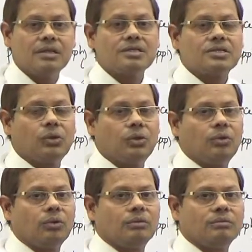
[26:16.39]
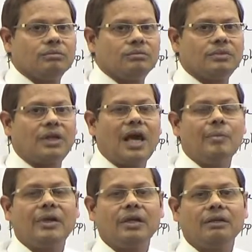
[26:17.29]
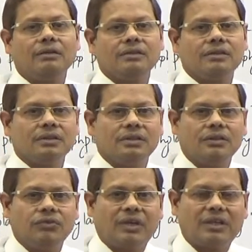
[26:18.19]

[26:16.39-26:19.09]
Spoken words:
So, timing for